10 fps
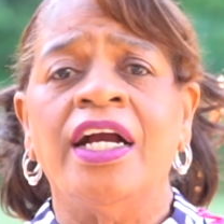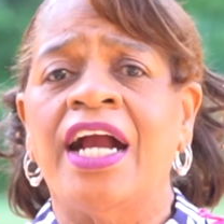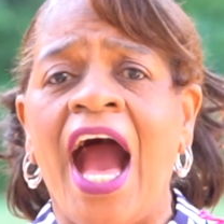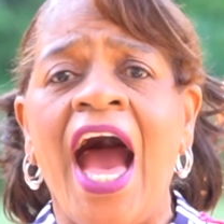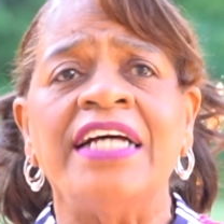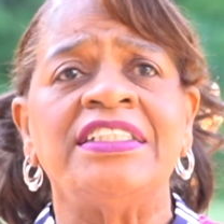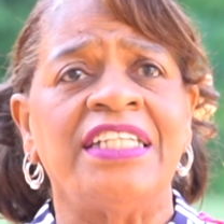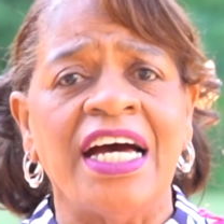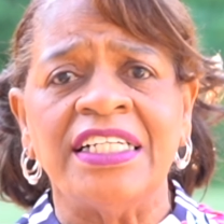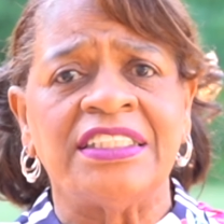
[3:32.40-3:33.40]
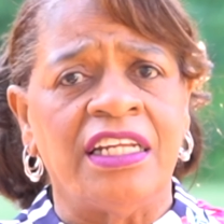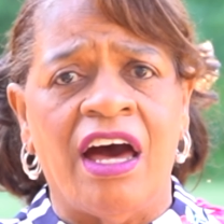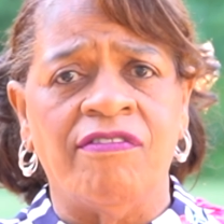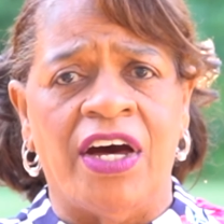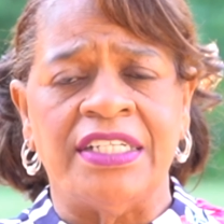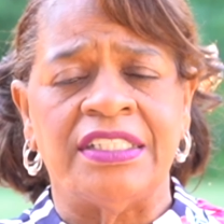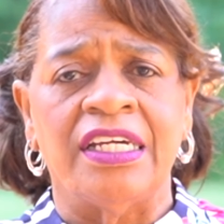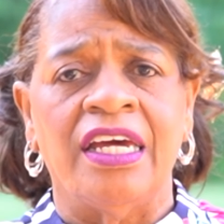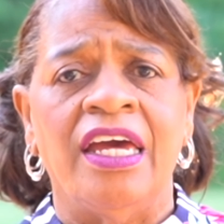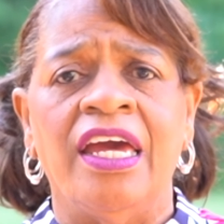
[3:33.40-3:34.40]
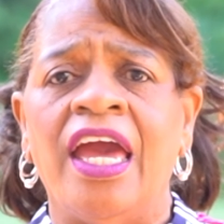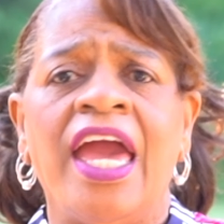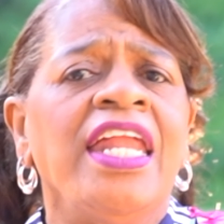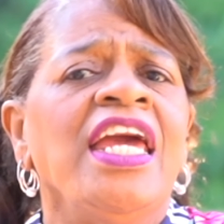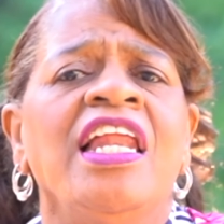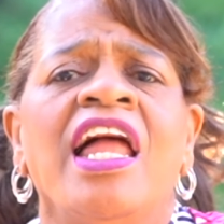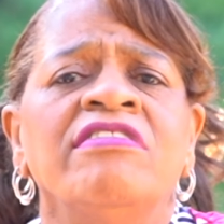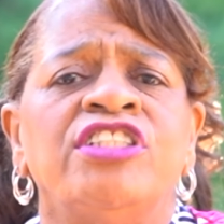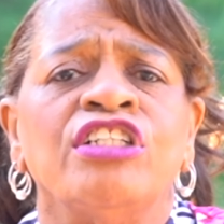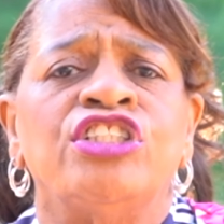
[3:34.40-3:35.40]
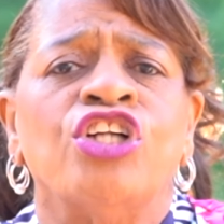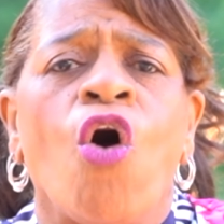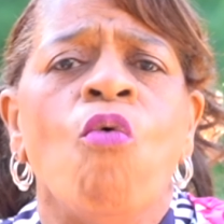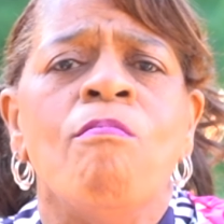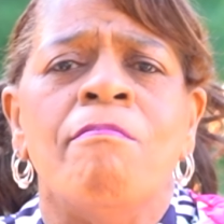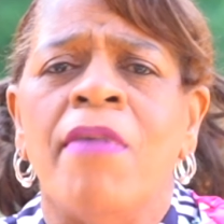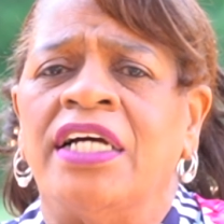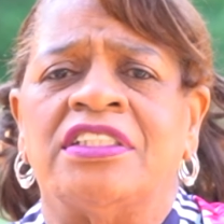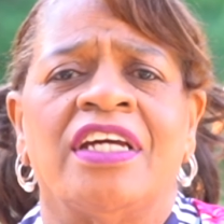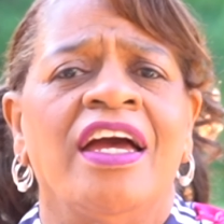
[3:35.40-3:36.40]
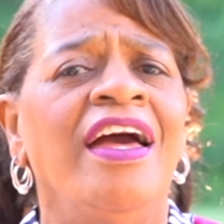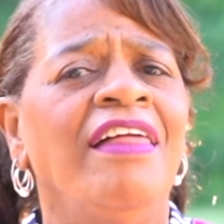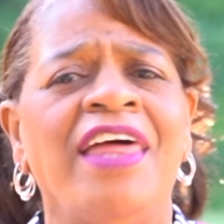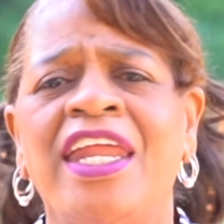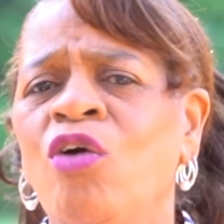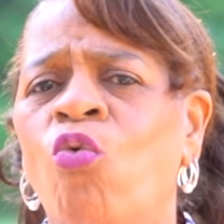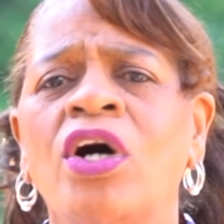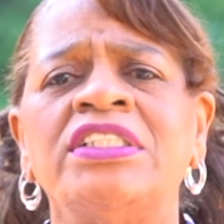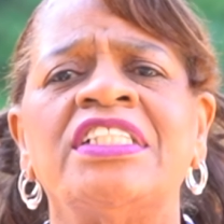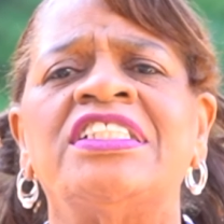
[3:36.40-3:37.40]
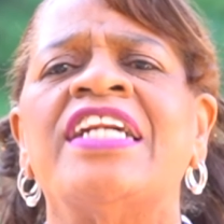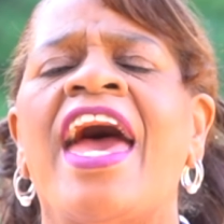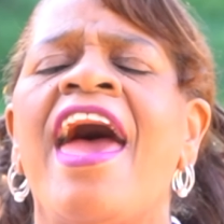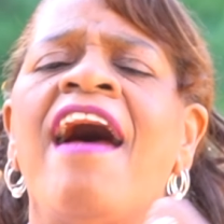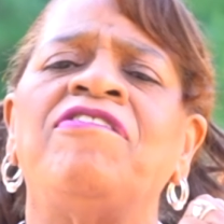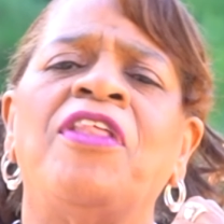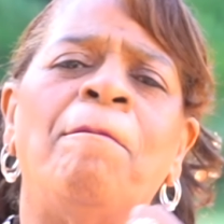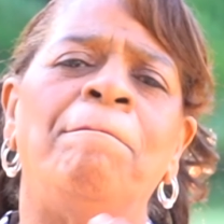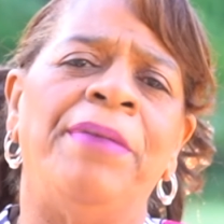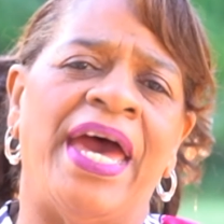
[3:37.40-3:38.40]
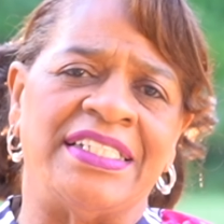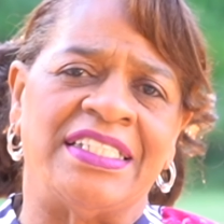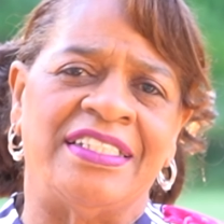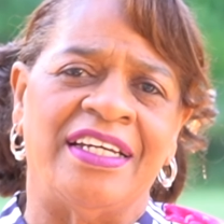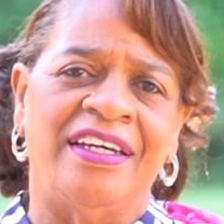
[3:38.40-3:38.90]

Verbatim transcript: God does love us, and He loves us so much that He wants us to have the best.